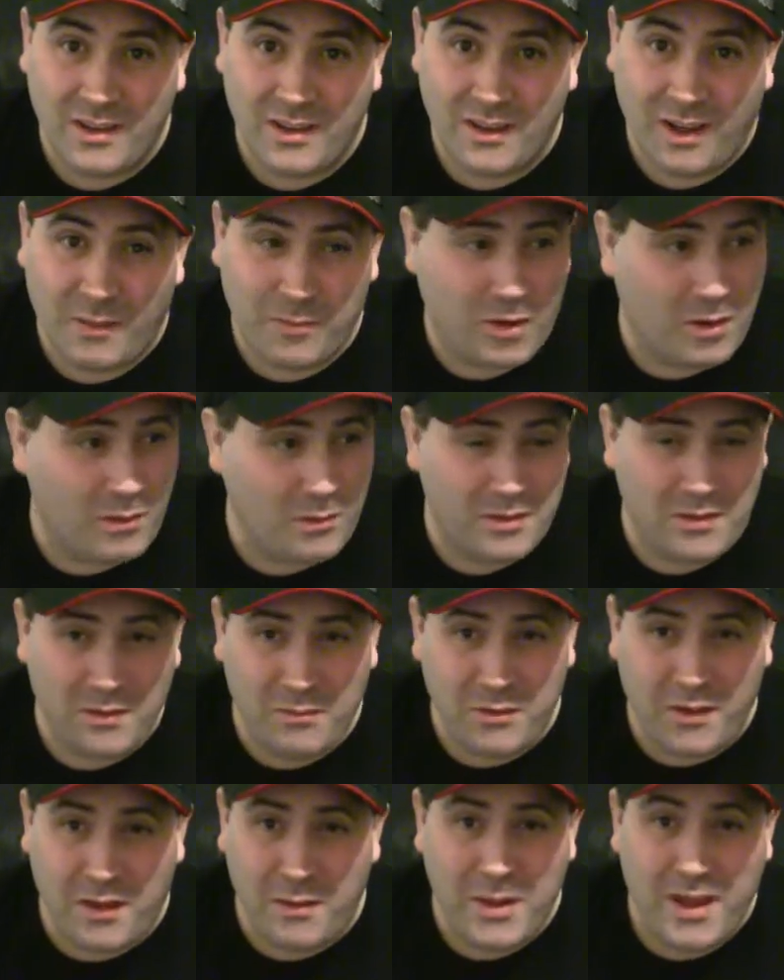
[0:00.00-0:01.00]
I'm sorry, what the
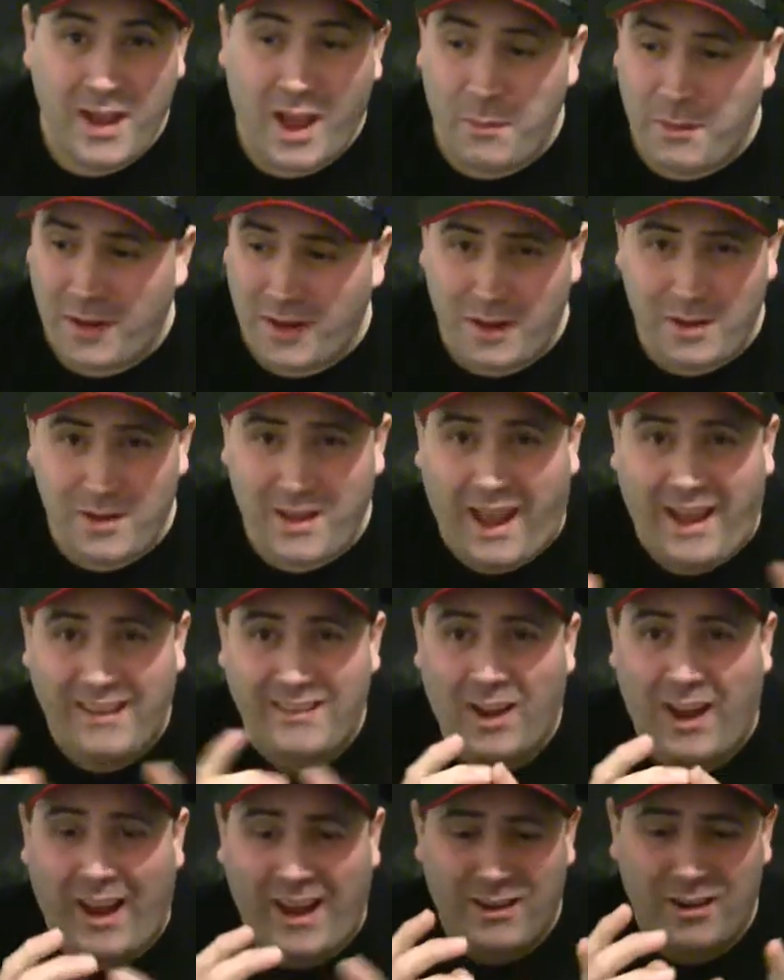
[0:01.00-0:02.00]
fuck? I
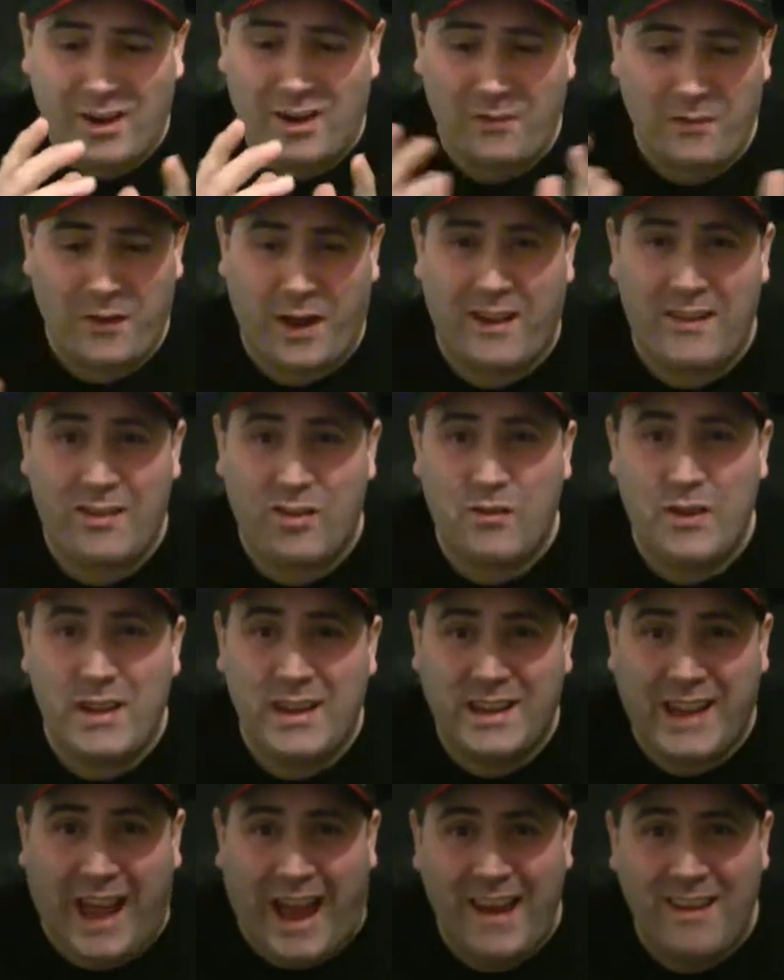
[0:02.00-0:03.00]
had like fucking 3
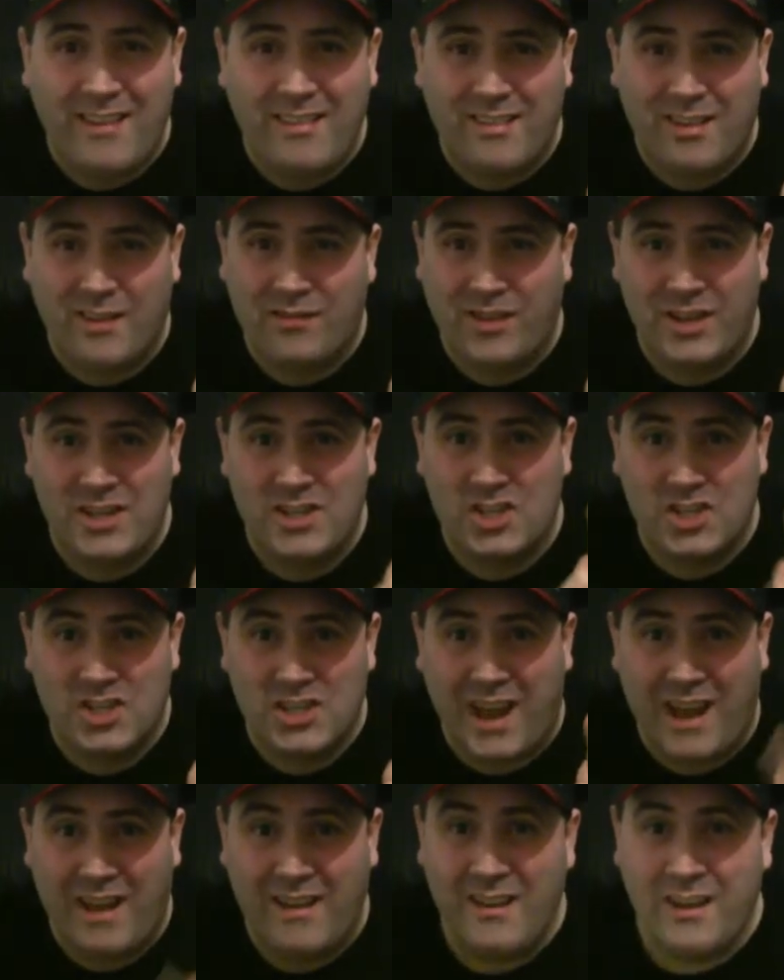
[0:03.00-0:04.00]
gallons of this
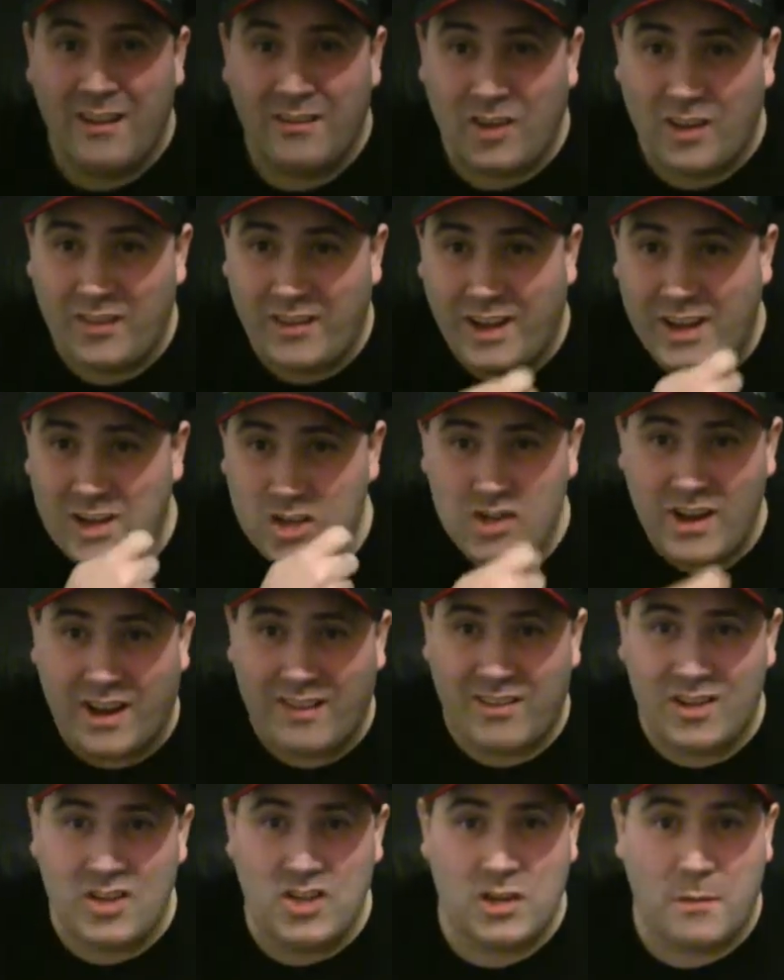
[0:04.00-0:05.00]
shit that they
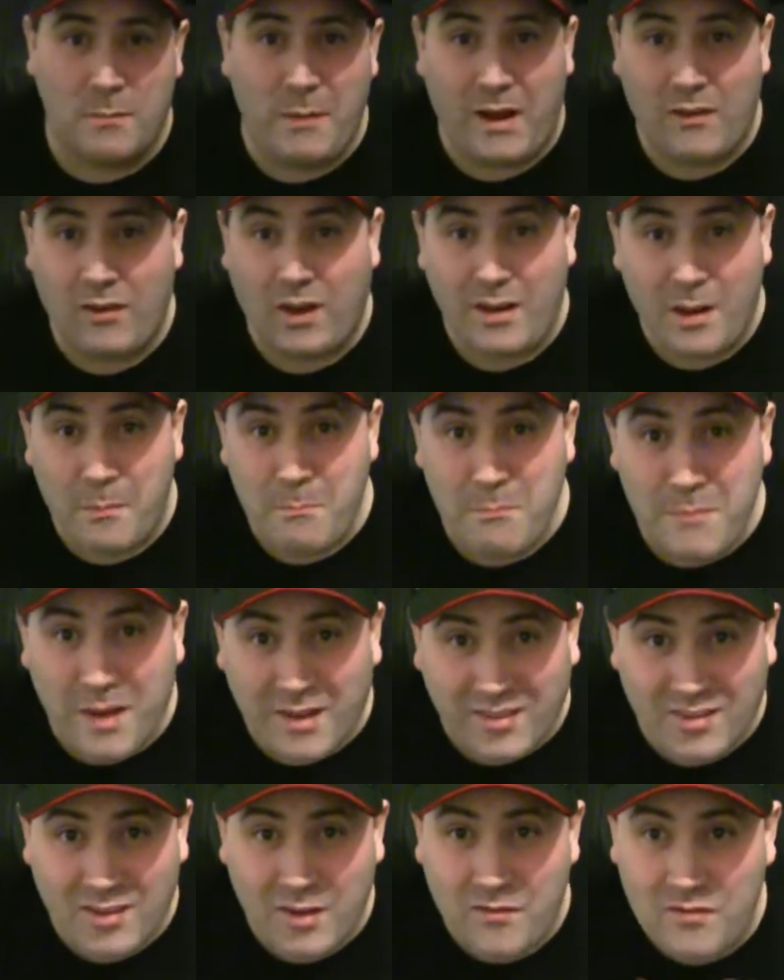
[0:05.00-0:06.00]
inject into your mouth. It
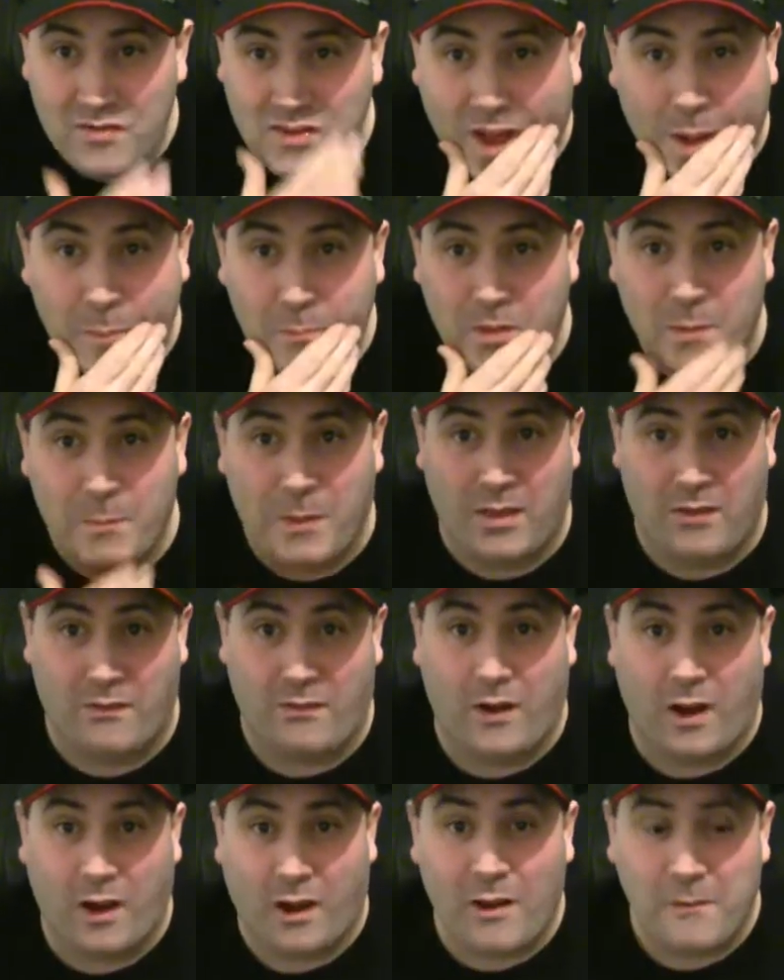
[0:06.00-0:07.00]
must have numbed the
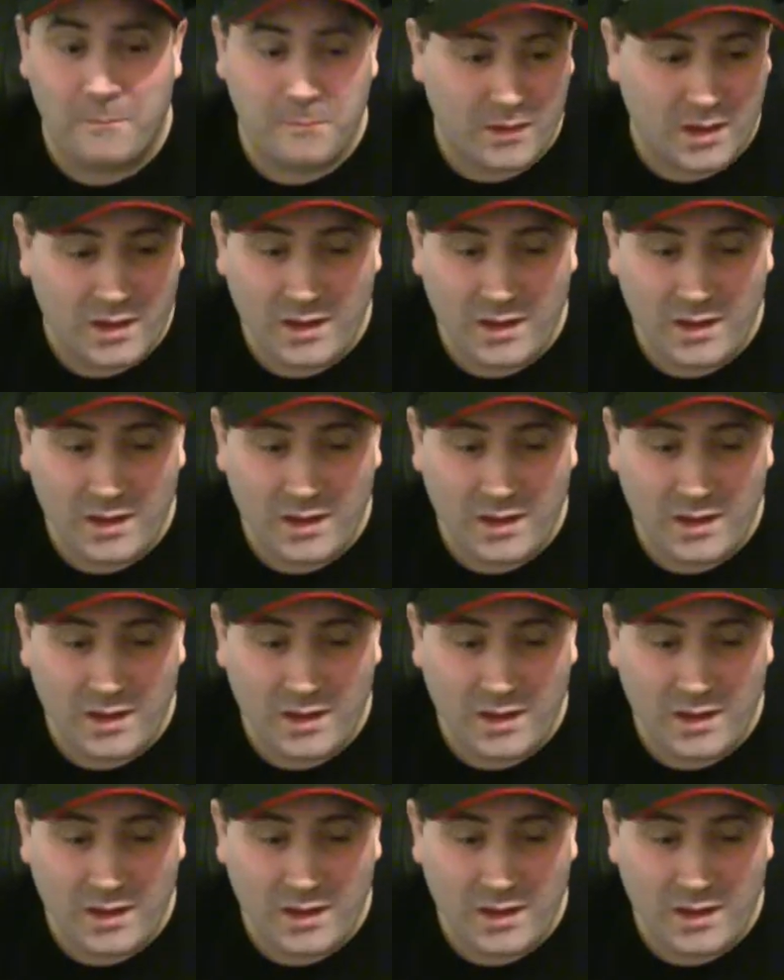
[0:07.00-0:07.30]
motherfucker.